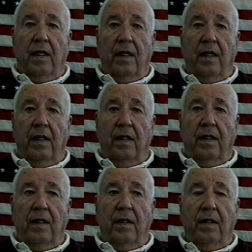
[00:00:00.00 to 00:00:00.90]
I
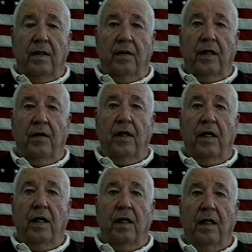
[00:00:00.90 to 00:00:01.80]
there
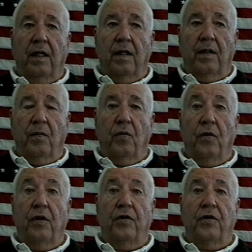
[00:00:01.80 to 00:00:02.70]
again, the, the
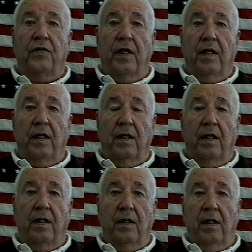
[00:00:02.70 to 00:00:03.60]
war just ended,
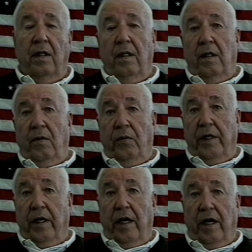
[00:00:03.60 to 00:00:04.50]
and we
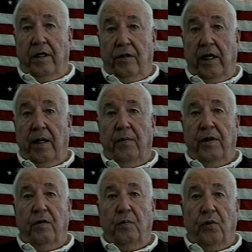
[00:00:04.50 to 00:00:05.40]
guarded
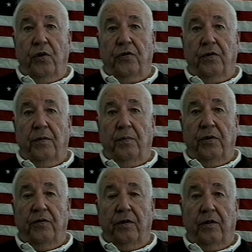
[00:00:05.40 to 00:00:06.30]
Japanese prison
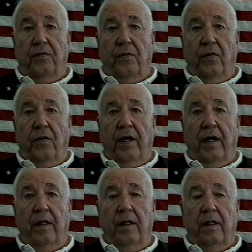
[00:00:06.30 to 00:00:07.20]
prisoners for a
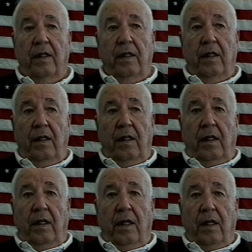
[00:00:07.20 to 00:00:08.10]
while,
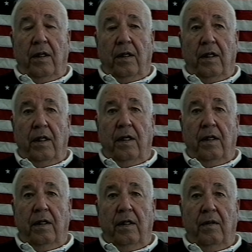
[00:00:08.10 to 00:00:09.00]
and uh, they
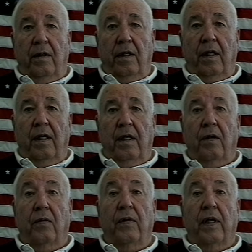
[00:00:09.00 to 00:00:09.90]
they didn't
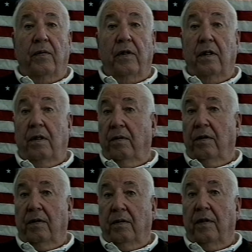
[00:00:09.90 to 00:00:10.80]
know quite what to
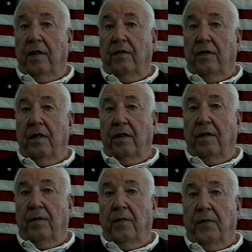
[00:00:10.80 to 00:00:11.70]
do with us
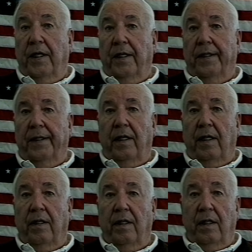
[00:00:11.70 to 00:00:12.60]
either when we got there,